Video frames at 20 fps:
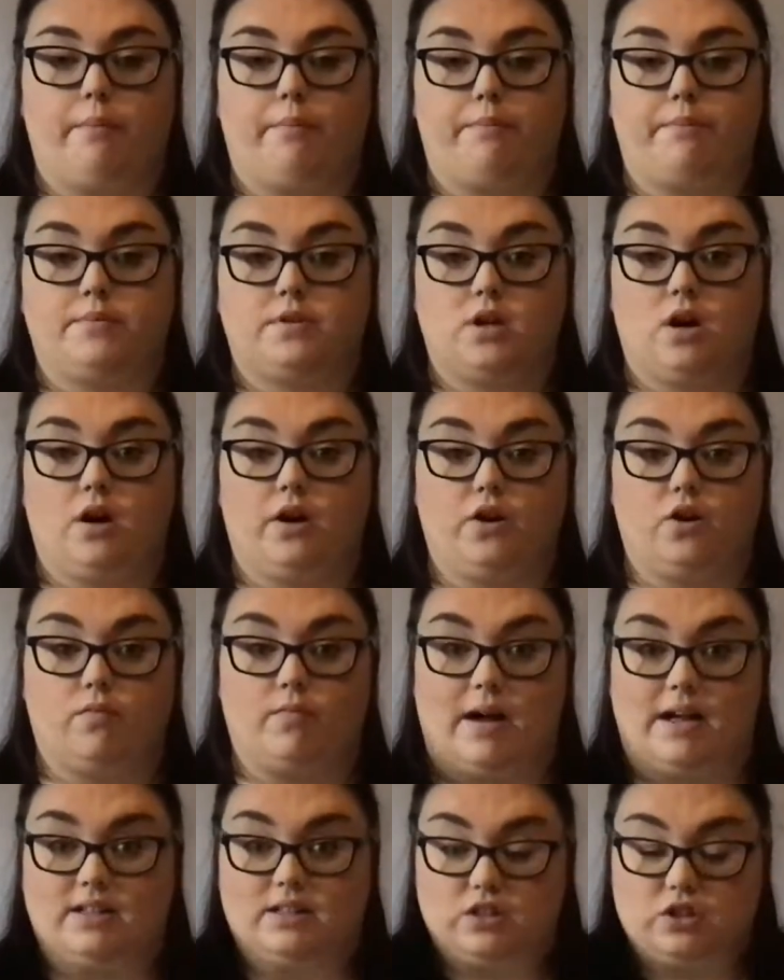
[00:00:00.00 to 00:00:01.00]
tie your
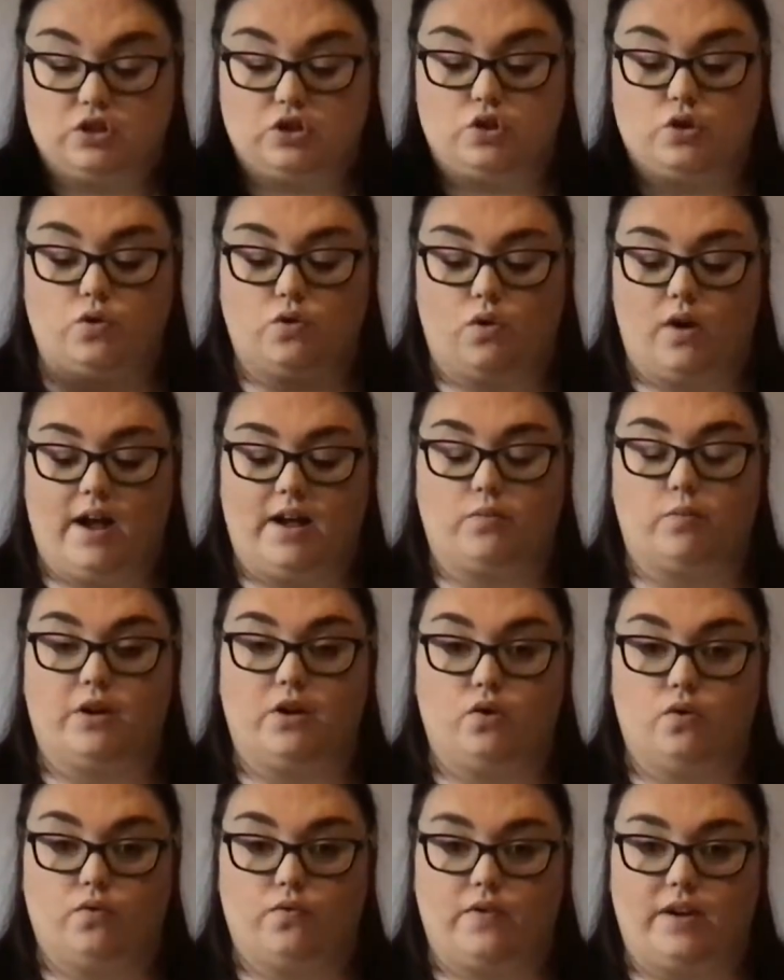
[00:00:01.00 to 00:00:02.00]
masks to your head when you're
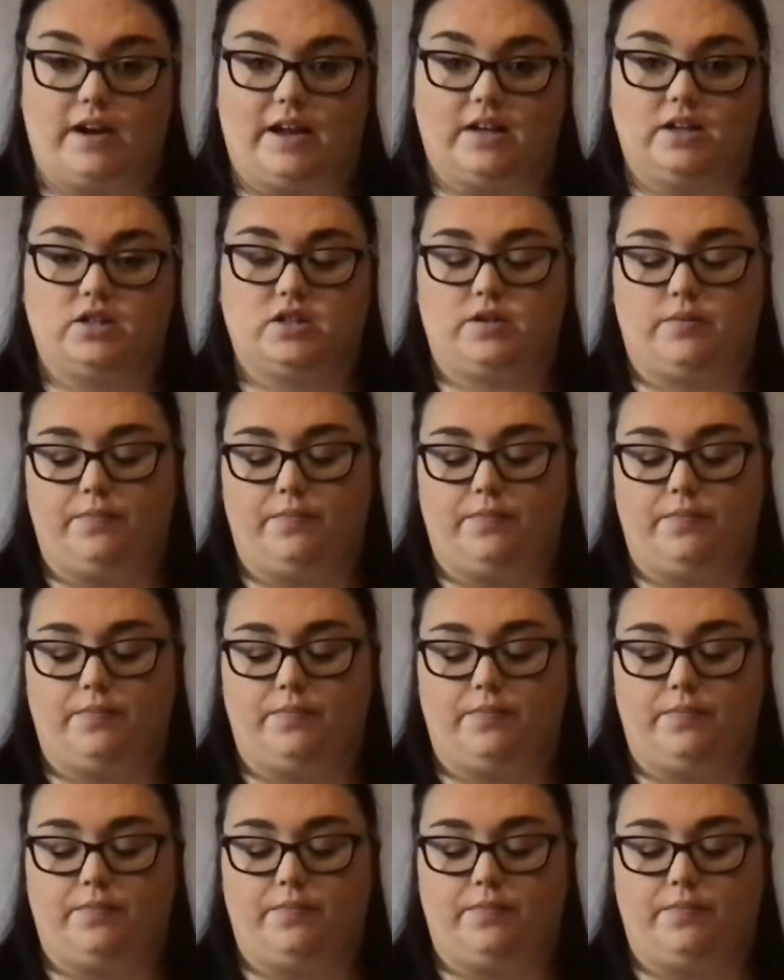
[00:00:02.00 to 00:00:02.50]
finished.